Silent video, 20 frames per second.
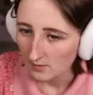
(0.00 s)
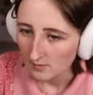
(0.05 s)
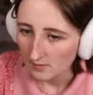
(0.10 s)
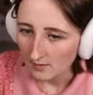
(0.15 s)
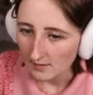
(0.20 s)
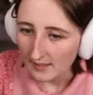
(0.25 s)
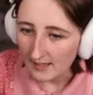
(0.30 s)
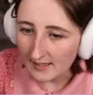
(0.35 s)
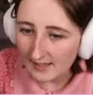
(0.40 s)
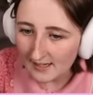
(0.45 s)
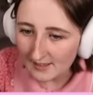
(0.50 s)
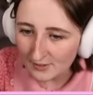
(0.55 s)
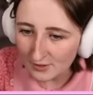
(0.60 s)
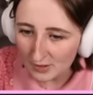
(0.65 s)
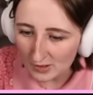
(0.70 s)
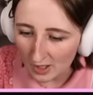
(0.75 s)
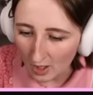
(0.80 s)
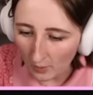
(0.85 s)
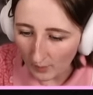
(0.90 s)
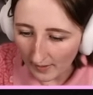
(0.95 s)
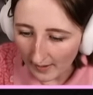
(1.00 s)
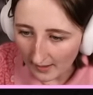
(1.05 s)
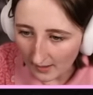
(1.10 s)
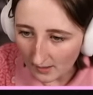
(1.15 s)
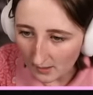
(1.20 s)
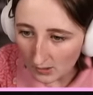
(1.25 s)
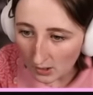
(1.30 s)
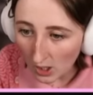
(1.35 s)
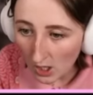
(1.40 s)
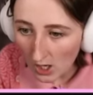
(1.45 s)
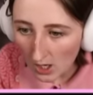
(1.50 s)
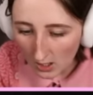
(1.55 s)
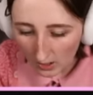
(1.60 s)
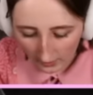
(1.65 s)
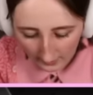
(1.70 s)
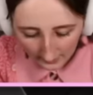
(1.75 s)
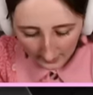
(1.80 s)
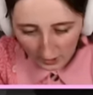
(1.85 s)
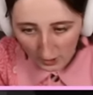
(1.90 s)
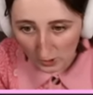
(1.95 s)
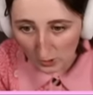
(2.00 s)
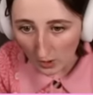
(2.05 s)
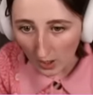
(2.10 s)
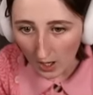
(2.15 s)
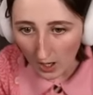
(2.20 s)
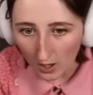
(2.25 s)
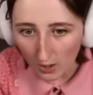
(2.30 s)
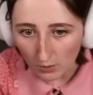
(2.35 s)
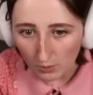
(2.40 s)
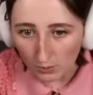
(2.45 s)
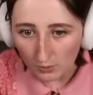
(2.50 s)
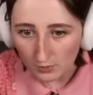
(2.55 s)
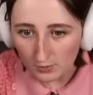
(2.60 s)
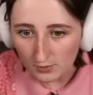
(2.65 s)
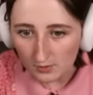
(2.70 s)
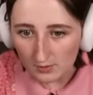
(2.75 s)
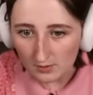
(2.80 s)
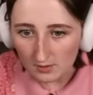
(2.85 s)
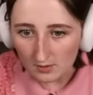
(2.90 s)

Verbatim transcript: It is glowing. Look, it glows.